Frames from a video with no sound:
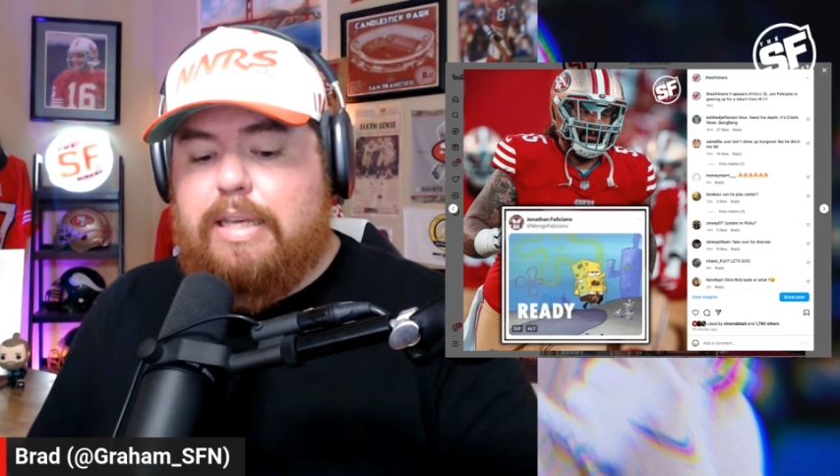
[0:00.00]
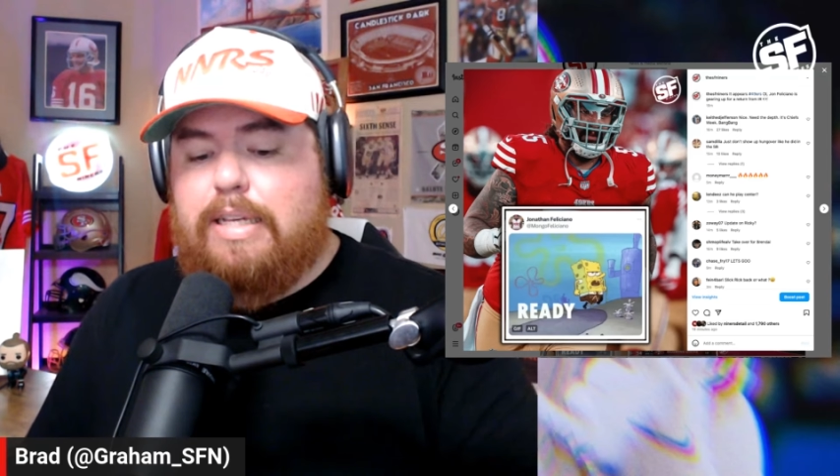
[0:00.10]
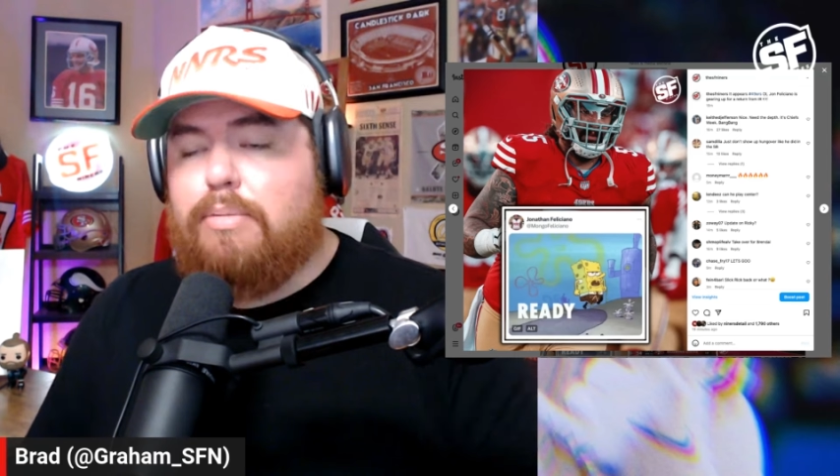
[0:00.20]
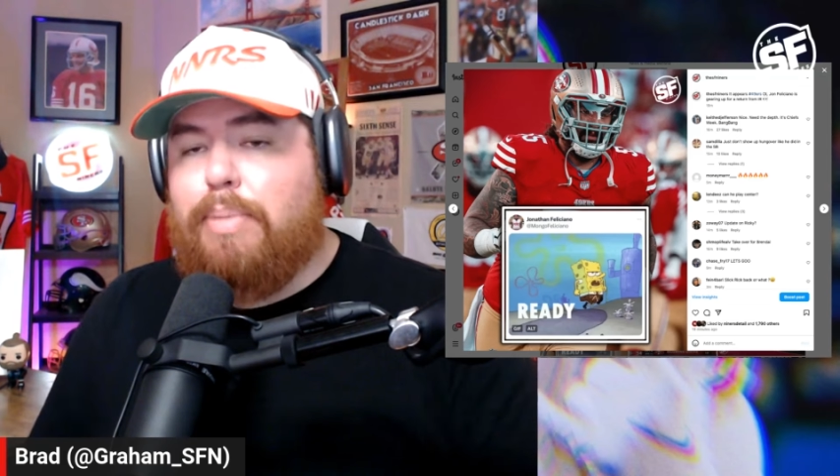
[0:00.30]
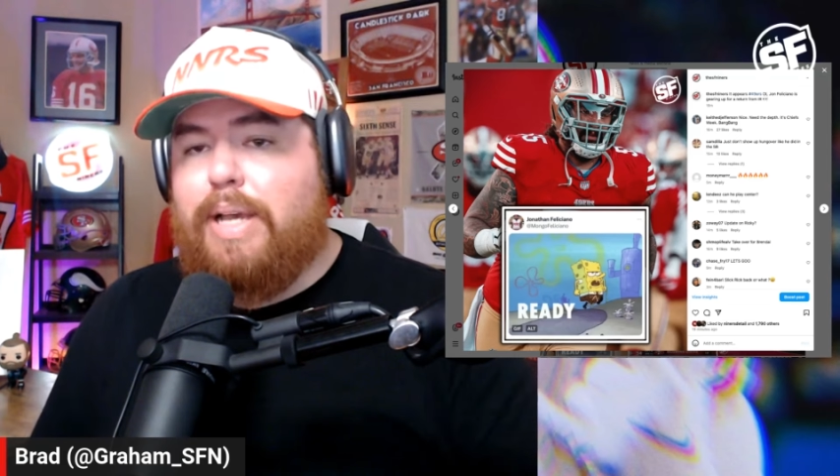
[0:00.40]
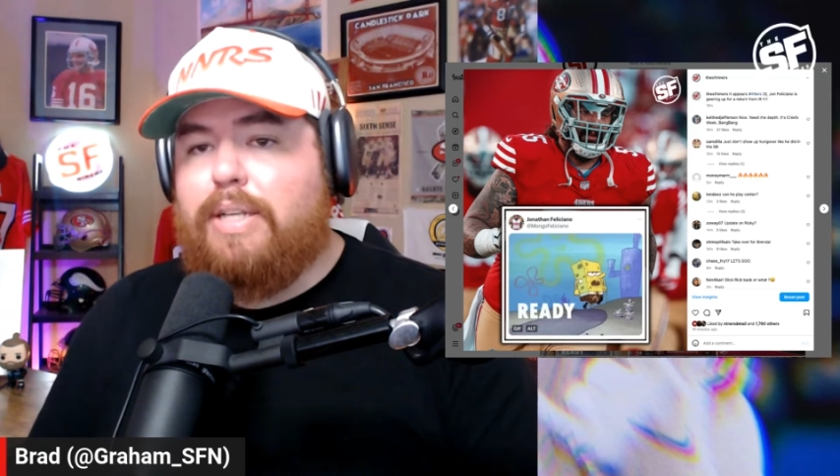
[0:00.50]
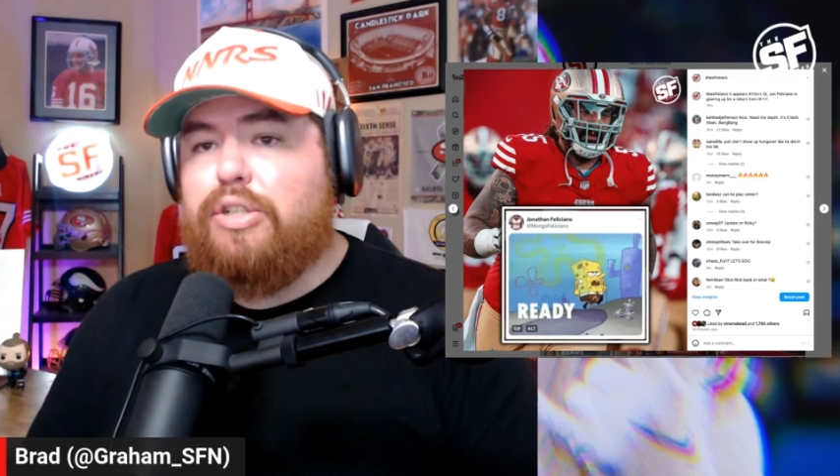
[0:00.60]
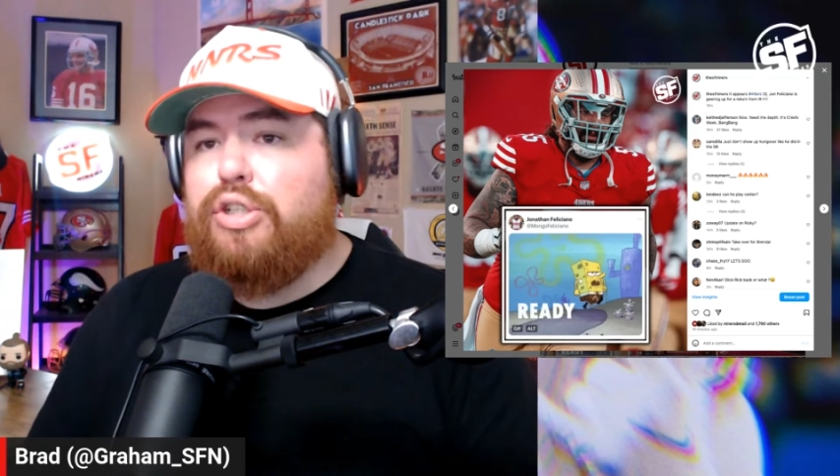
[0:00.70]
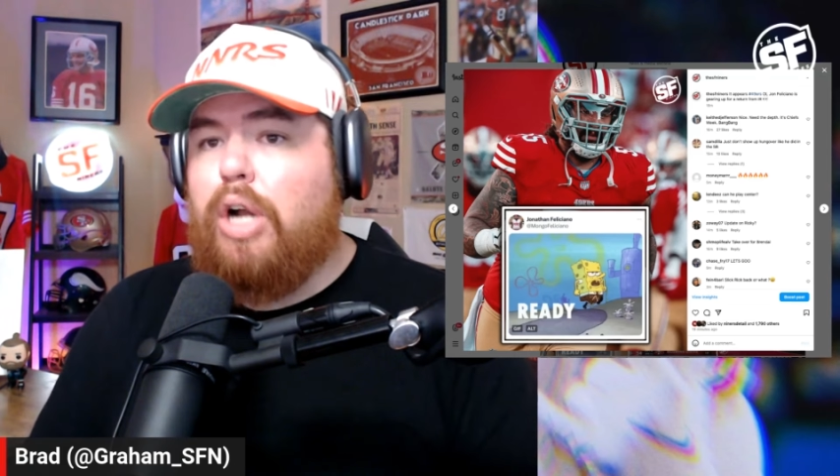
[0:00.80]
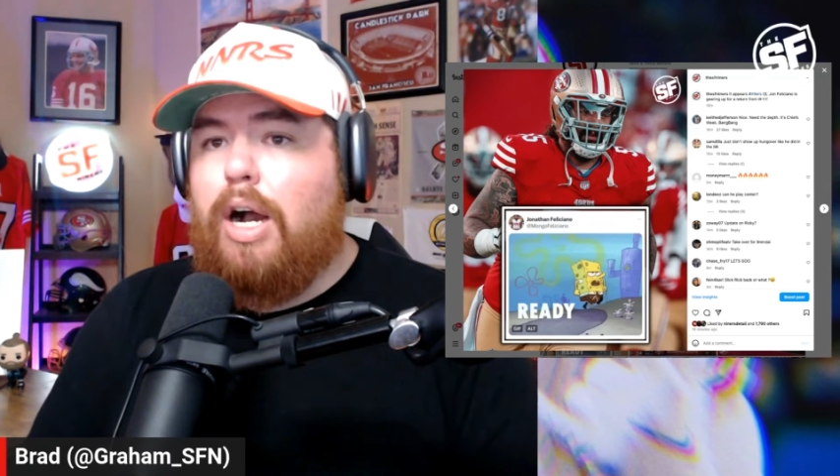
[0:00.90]
his best
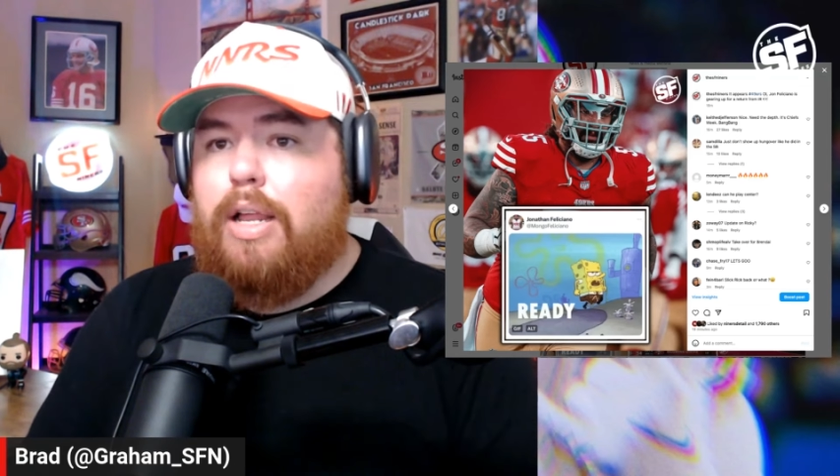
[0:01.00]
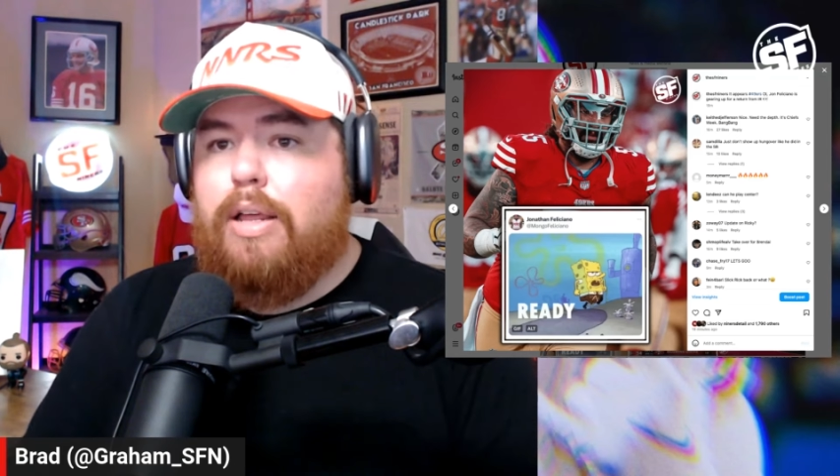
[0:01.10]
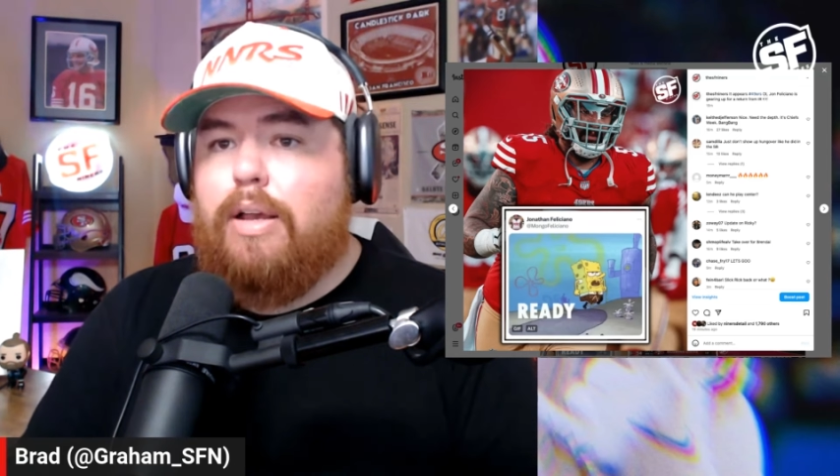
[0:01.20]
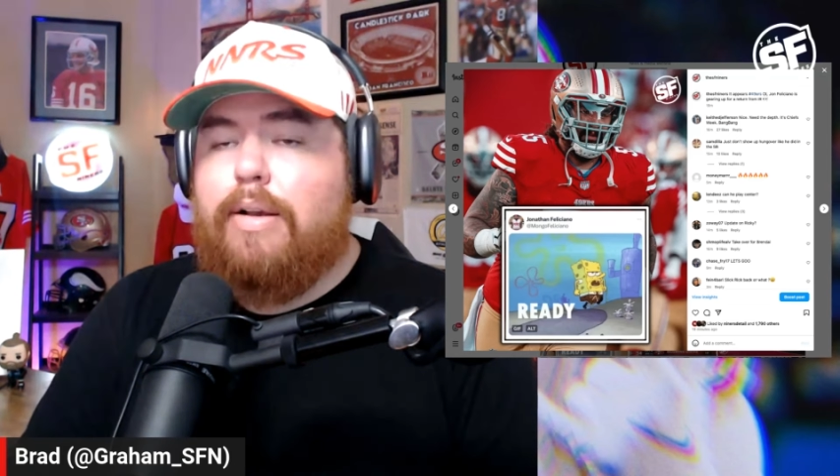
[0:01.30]
shot